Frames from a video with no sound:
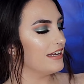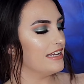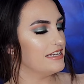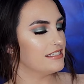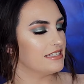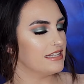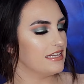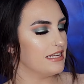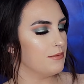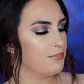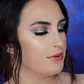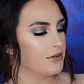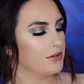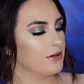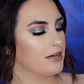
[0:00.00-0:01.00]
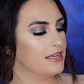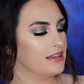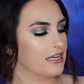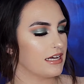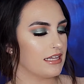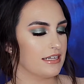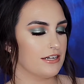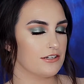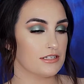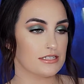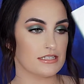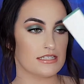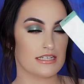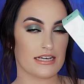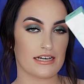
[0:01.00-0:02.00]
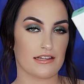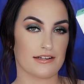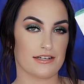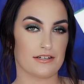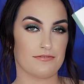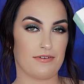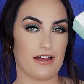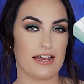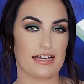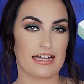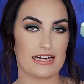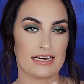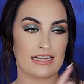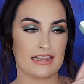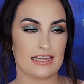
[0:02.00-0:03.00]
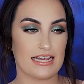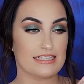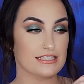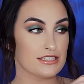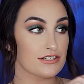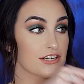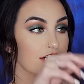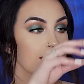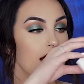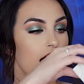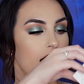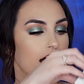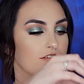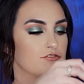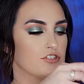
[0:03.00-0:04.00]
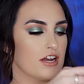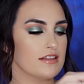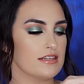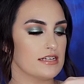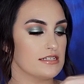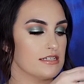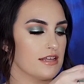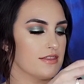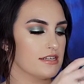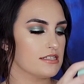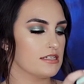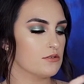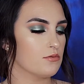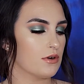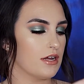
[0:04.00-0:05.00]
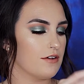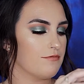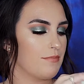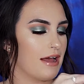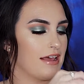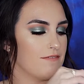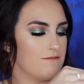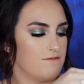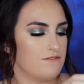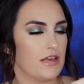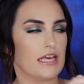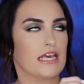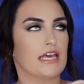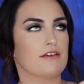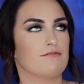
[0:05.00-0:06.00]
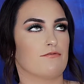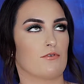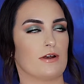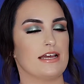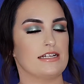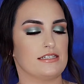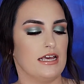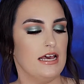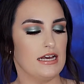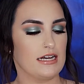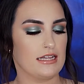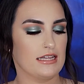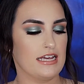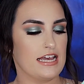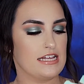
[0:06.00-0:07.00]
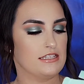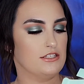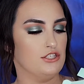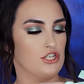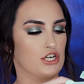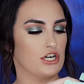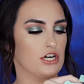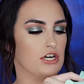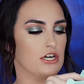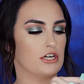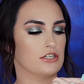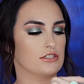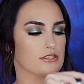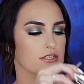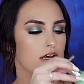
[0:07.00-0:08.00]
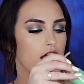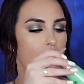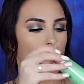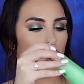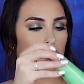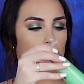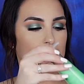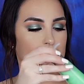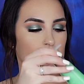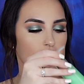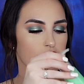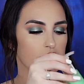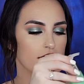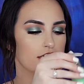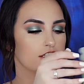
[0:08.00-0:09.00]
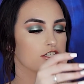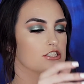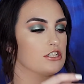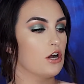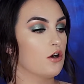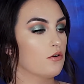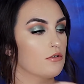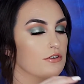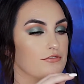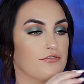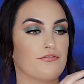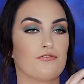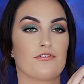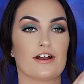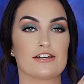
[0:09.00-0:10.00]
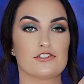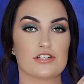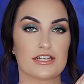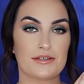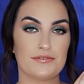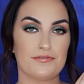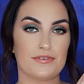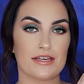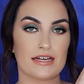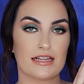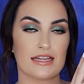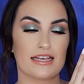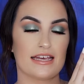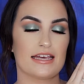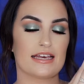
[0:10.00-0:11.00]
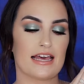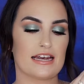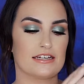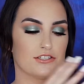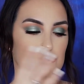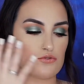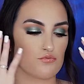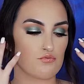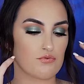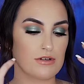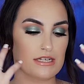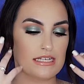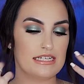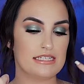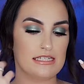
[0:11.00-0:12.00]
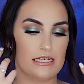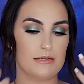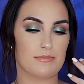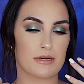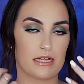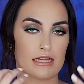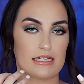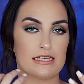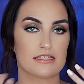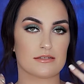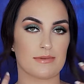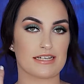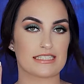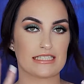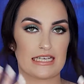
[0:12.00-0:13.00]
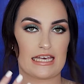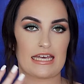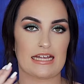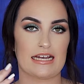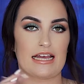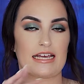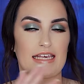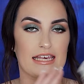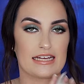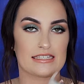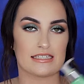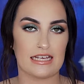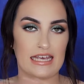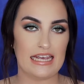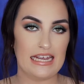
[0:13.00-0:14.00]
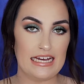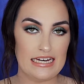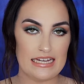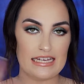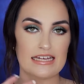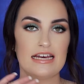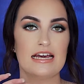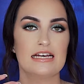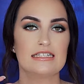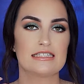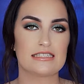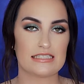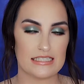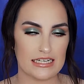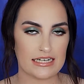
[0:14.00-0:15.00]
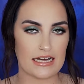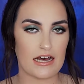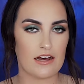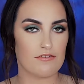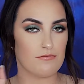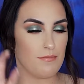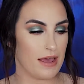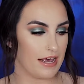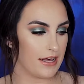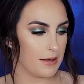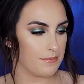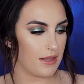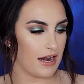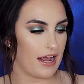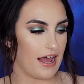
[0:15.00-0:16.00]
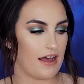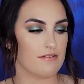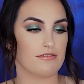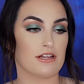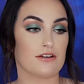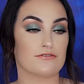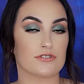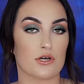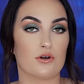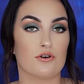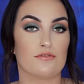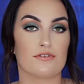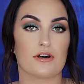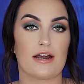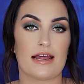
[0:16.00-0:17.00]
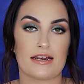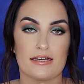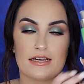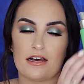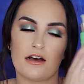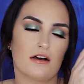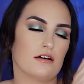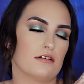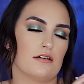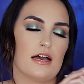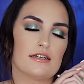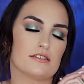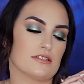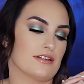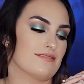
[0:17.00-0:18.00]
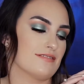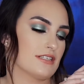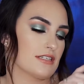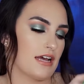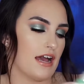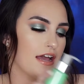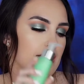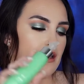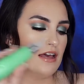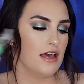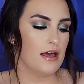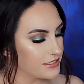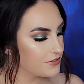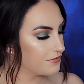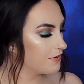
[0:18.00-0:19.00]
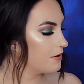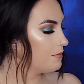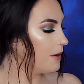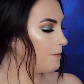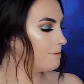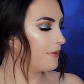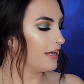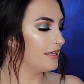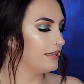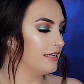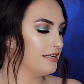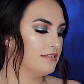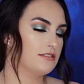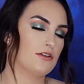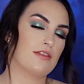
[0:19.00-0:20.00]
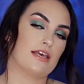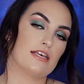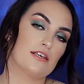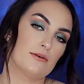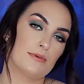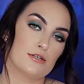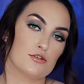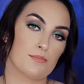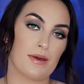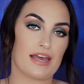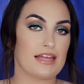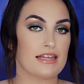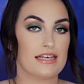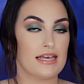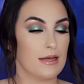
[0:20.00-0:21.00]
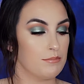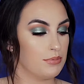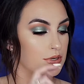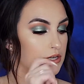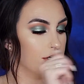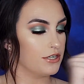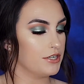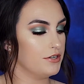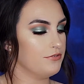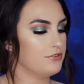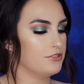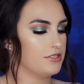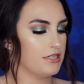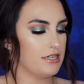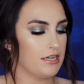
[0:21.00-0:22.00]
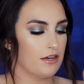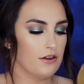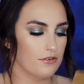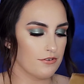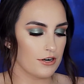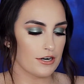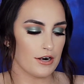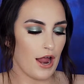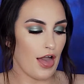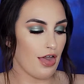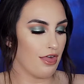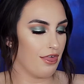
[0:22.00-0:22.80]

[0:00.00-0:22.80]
there is the Pure in the Clear. This is the clarifying cleanser. I've tried this and this is one of my favorite cleansers. Oh my gosh, it's so refreshing feeling and it just really deep cleans my skin and gets any stick of makeup that I have left over, and I just love this guy. That is from Bailey, so thank you much Bailey and Pure for sending over